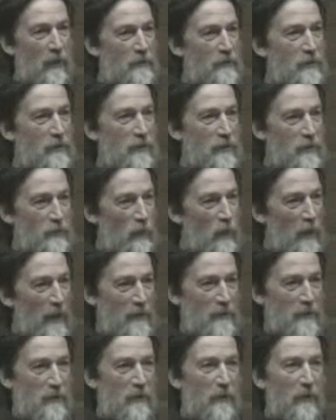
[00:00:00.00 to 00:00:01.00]
The ocean is
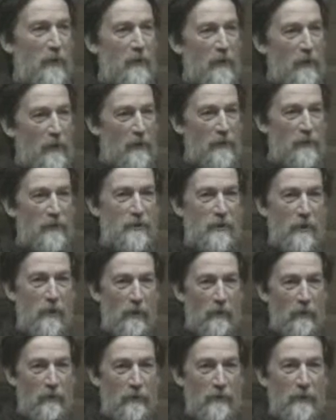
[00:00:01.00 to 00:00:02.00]
wet and it's
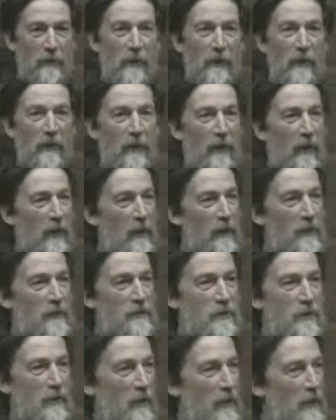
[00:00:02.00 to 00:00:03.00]
cold,
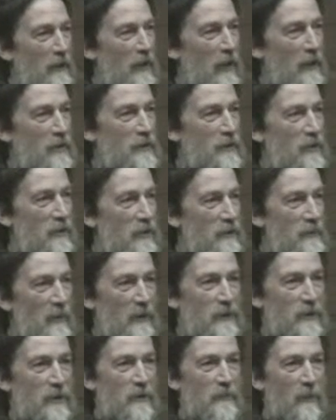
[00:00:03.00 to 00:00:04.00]
and that's as
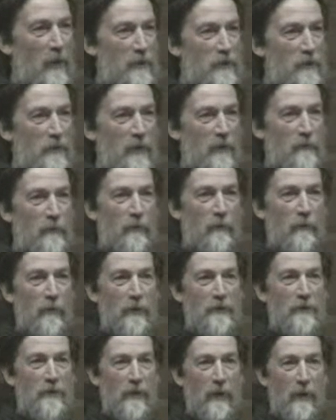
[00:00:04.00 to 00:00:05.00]
much as most people
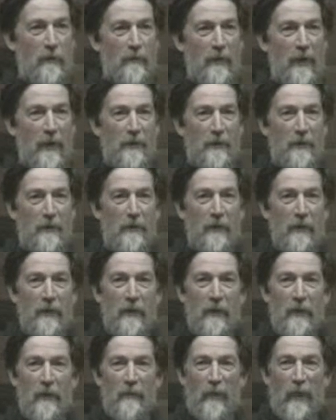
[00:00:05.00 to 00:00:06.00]
want to know about
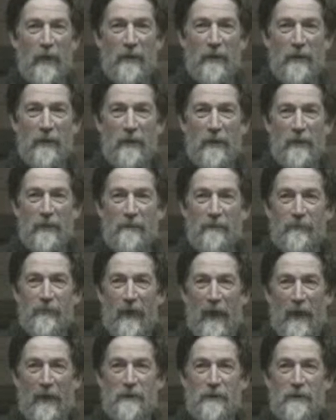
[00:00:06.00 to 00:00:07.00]
it. But in
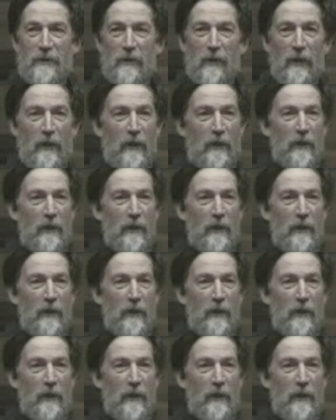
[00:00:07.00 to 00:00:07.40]
fact,